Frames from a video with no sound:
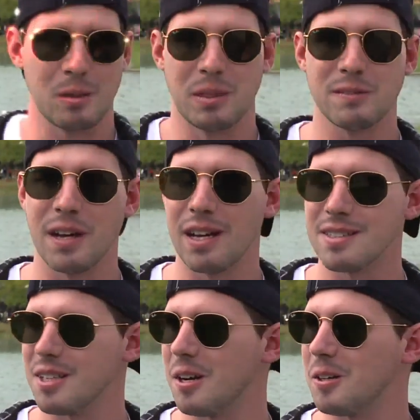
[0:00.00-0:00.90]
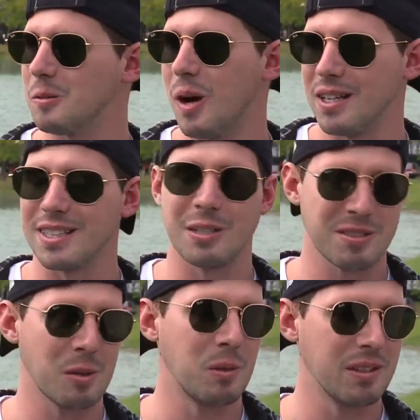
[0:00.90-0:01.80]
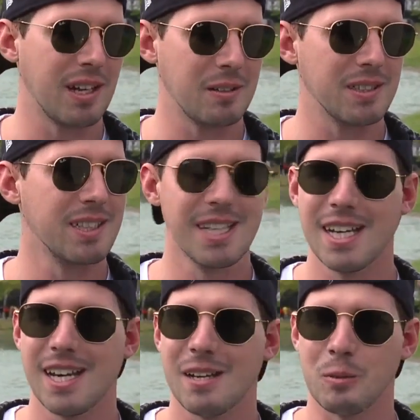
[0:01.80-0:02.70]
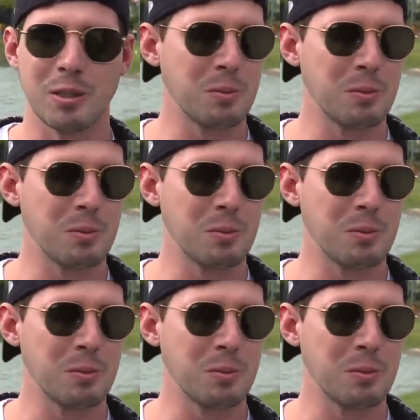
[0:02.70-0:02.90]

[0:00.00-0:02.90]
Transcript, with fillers: man stepped up. Wanted to go someone that would really